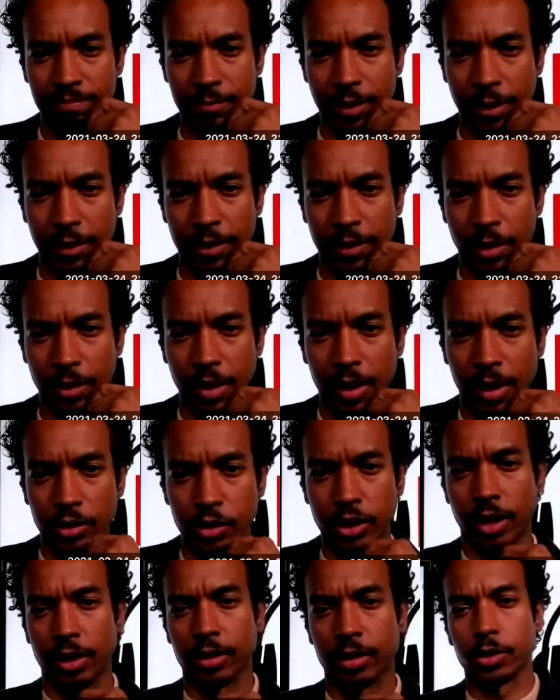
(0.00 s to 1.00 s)
There you go.
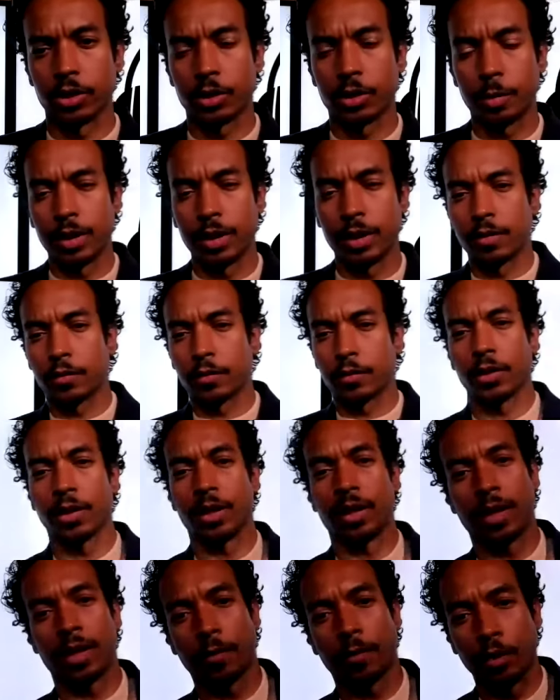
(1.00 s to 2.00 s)
Chuck, you're speaking for
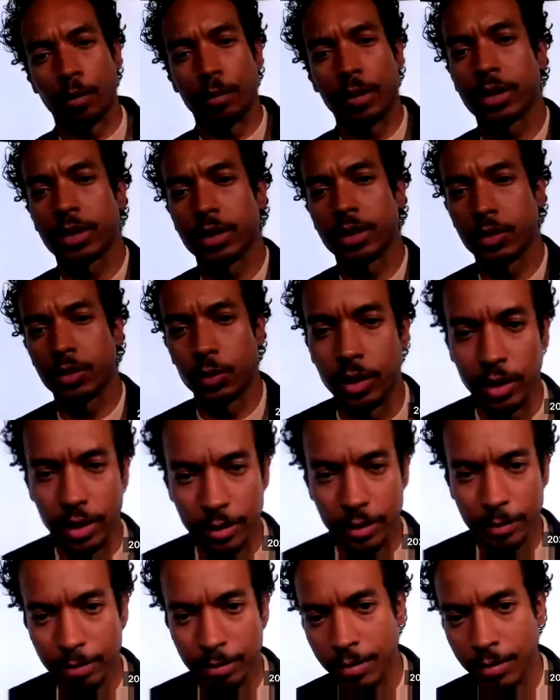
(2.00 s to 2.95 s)
Mrs. Wood.